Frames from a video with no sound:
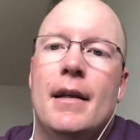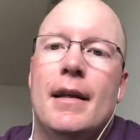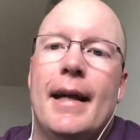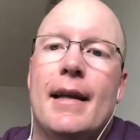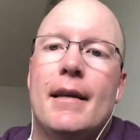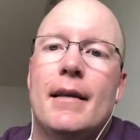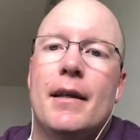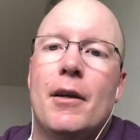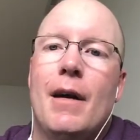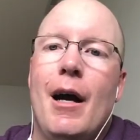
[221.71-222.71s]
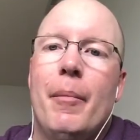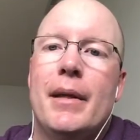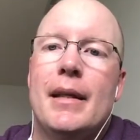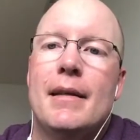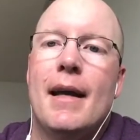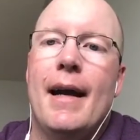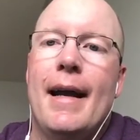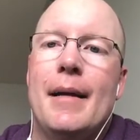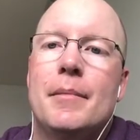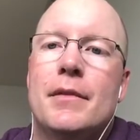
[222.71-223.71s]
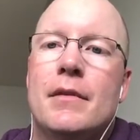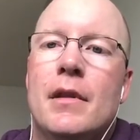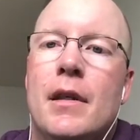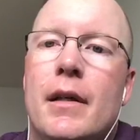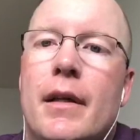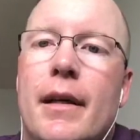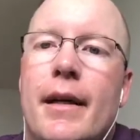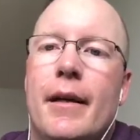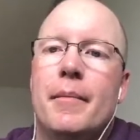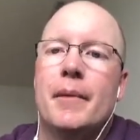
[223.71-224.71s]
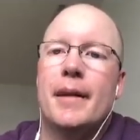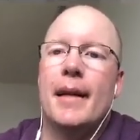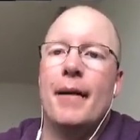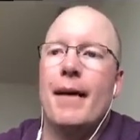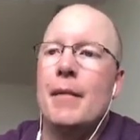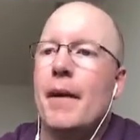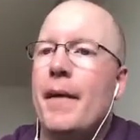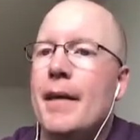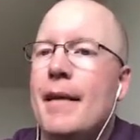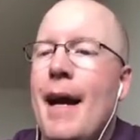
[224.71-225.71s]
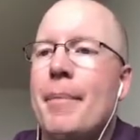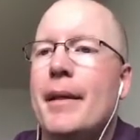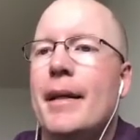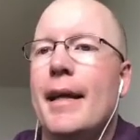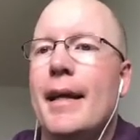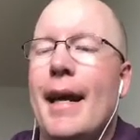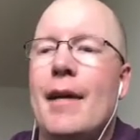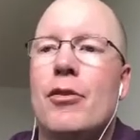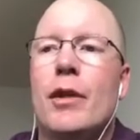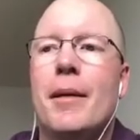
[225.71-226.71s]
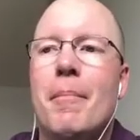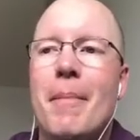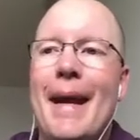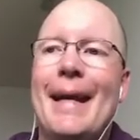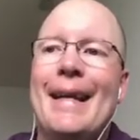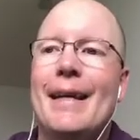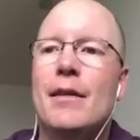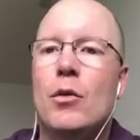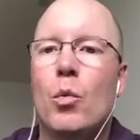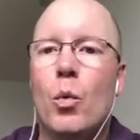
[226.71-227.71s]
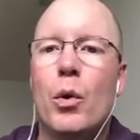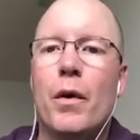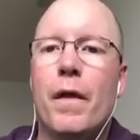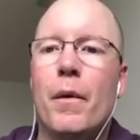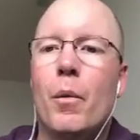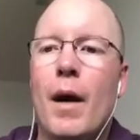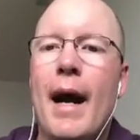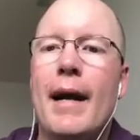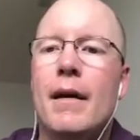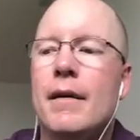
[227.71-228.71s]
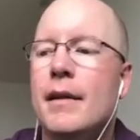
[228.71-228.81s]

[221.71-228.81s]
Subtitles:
Like, how many times can I write about that topic and actually make it worthwhile